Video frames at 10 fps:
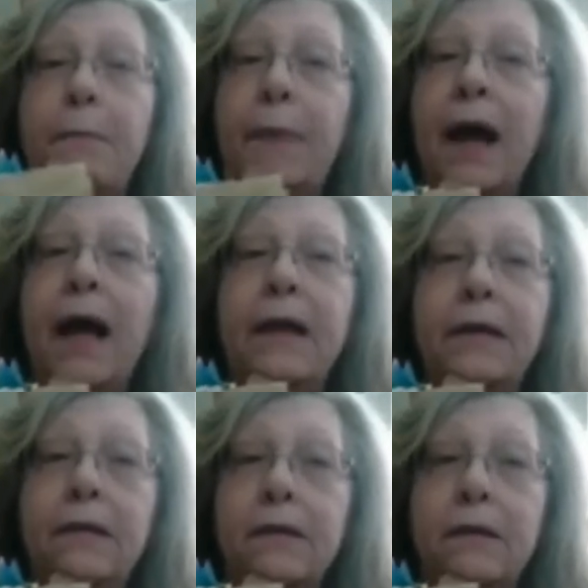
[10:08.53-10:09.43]

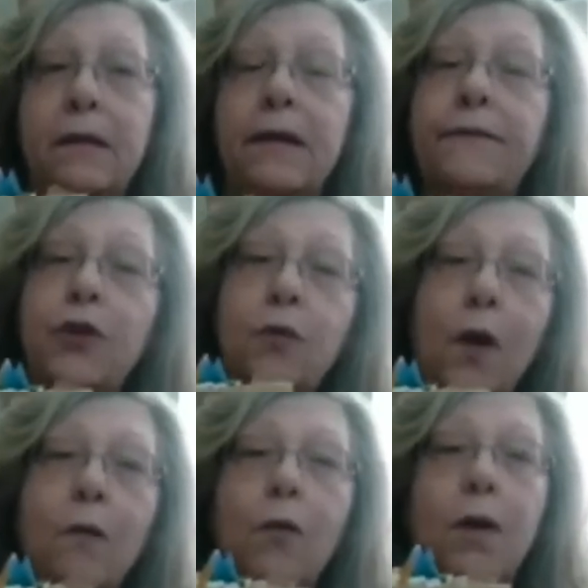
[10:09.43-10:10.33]
But if you
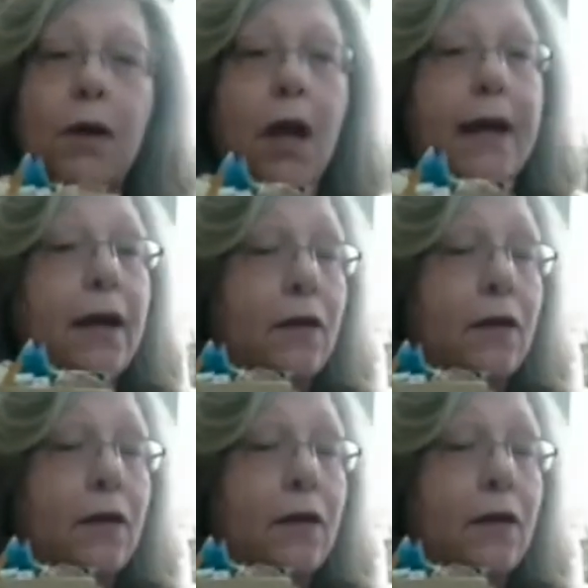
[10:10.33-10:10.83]
want one like